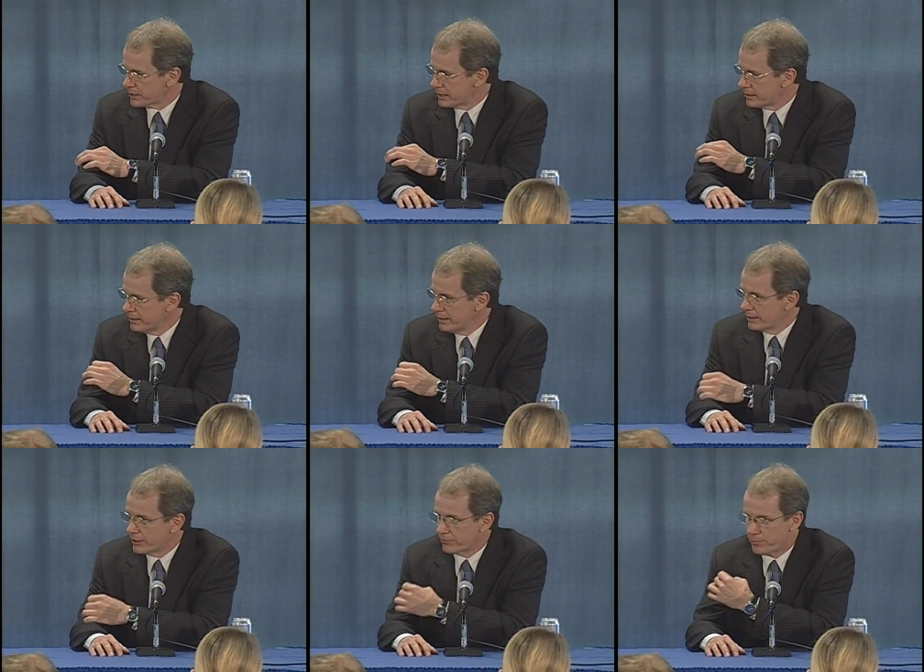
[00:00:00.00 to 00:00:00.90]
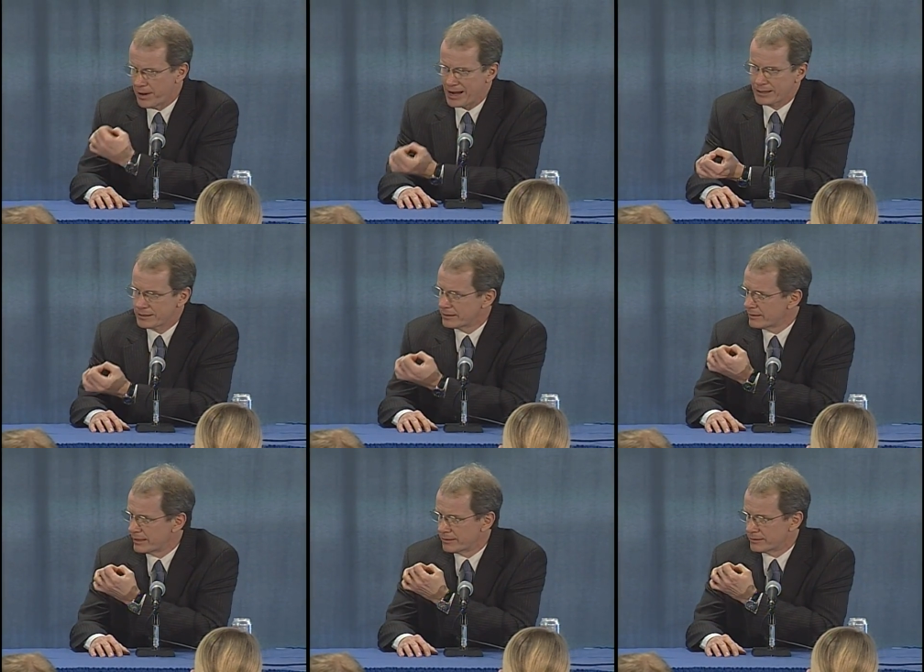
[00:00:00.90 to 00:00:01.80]
And, you know, for Madigan
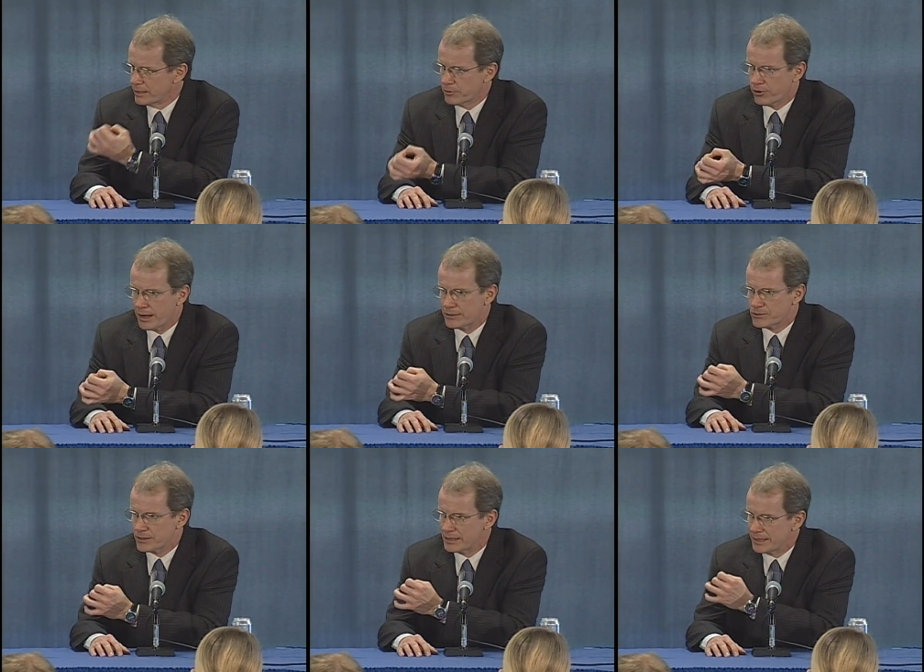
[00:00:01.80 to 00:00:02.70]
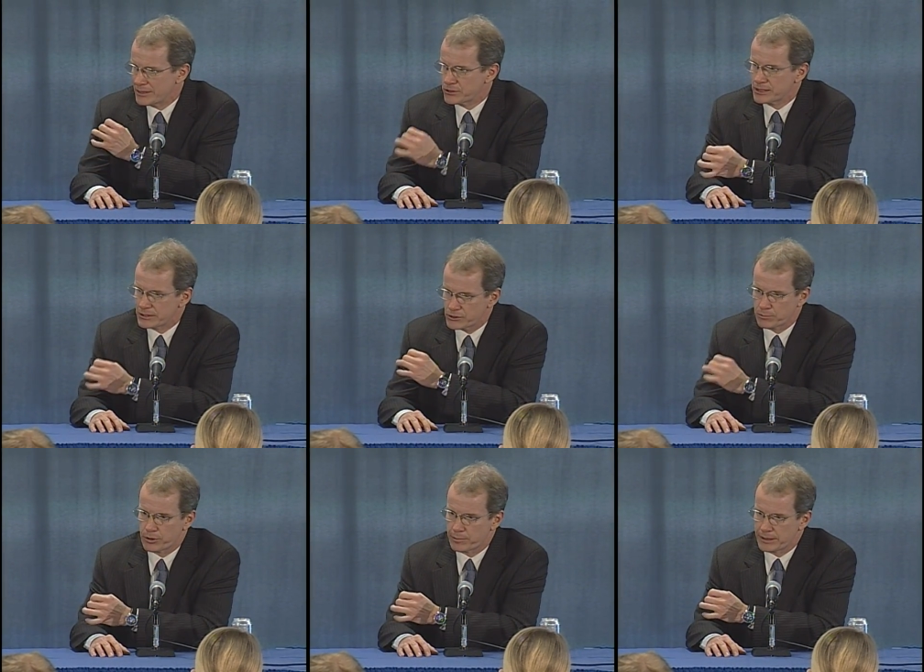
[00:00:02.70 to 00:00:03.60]
and, and the Democrats, they, they see
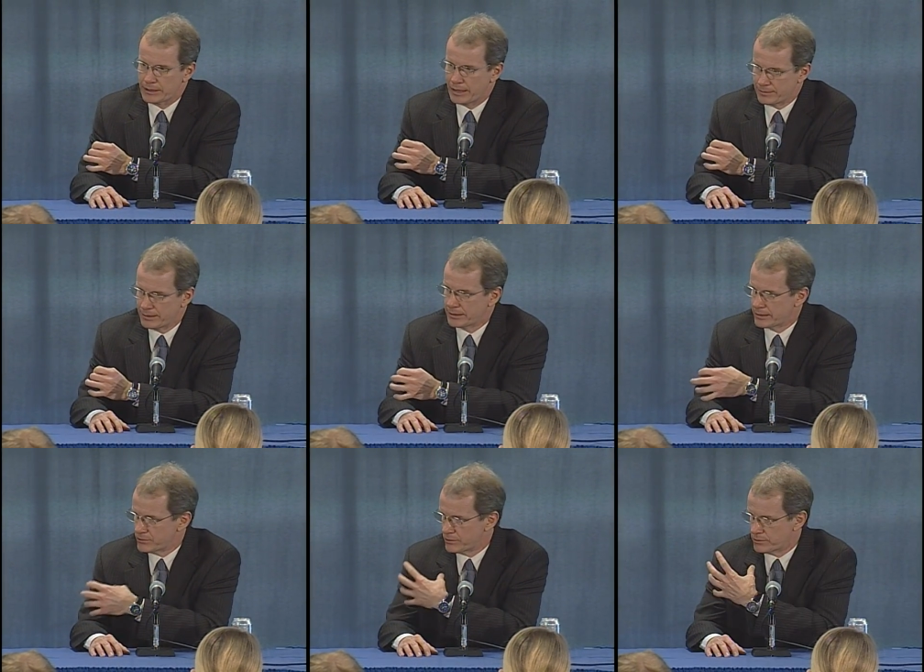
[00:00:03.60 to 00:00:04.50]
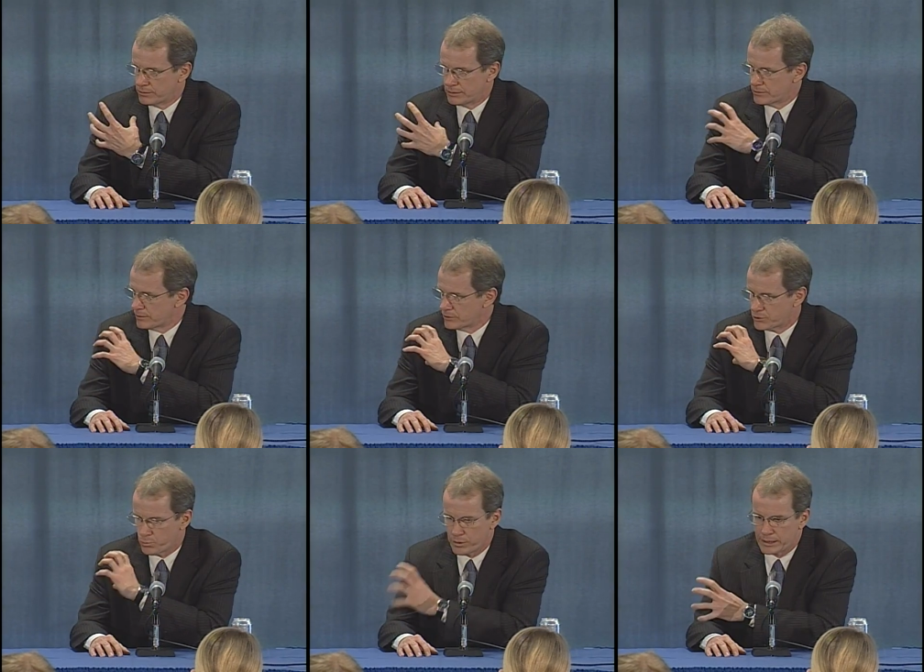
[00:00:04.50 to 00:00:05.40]
suburbia, I think, as the, as the
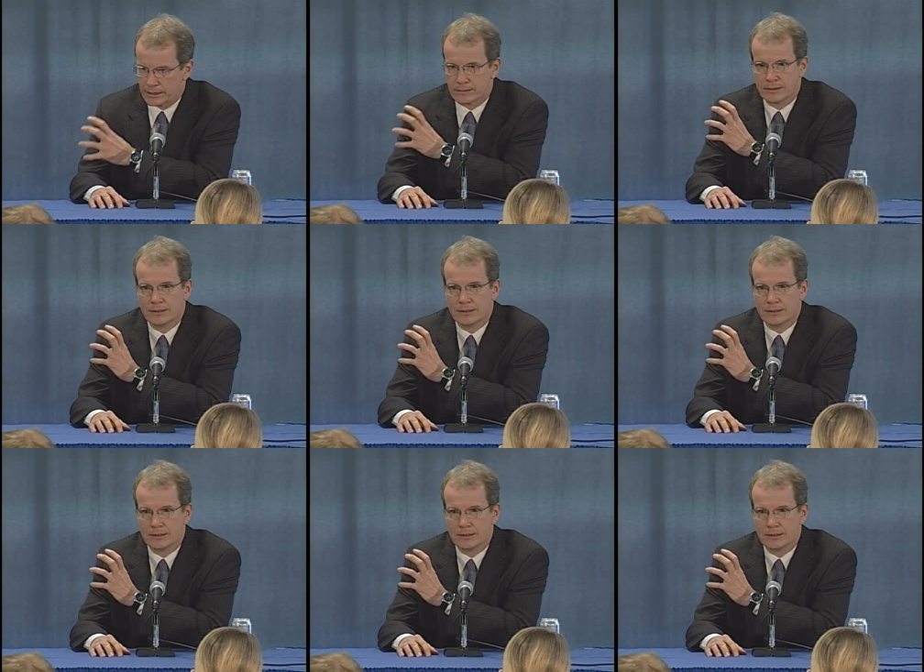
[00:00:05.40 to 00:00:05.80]
swing.